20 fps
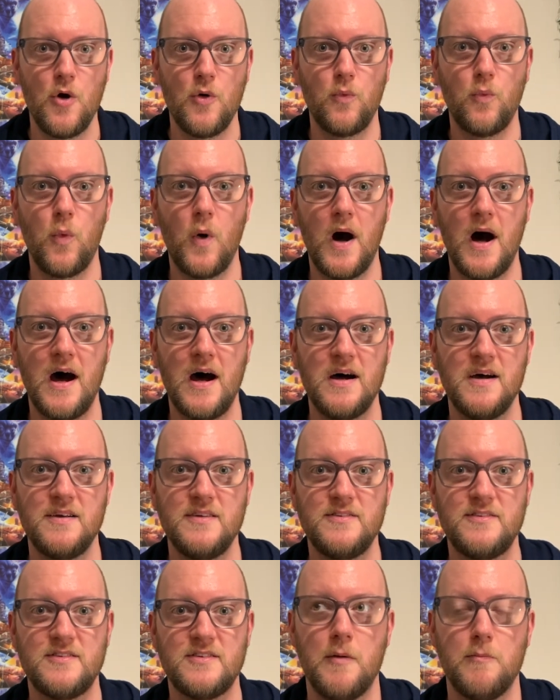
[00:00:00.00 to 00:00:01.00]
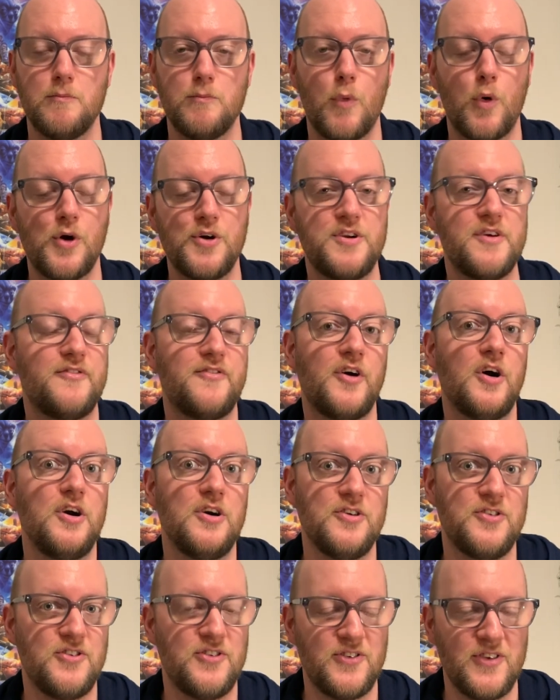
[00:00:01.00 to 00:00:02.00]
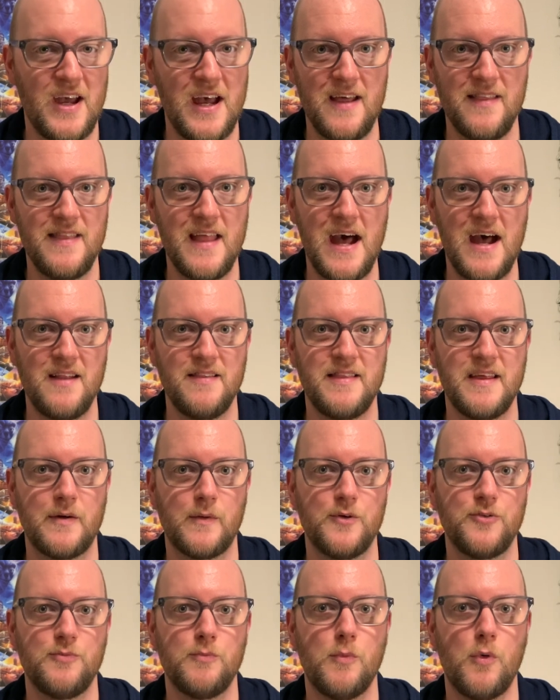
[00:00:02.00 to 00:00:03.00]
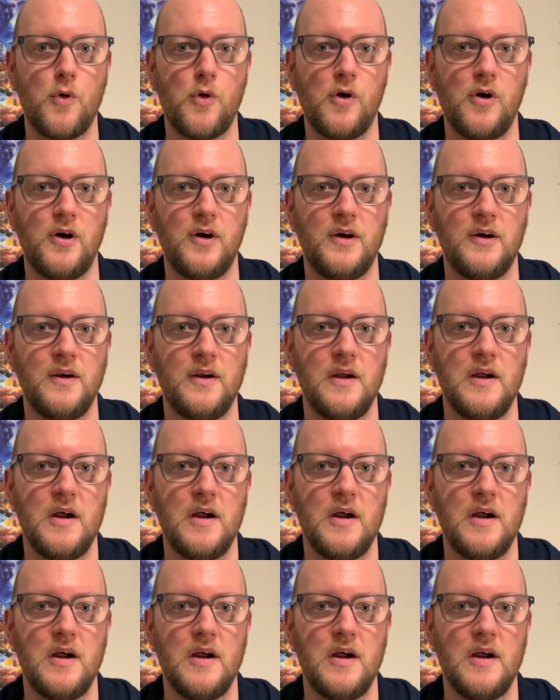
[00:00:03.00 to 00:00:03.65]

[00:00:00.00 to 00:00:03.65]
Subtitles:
was more diverse, and that there was more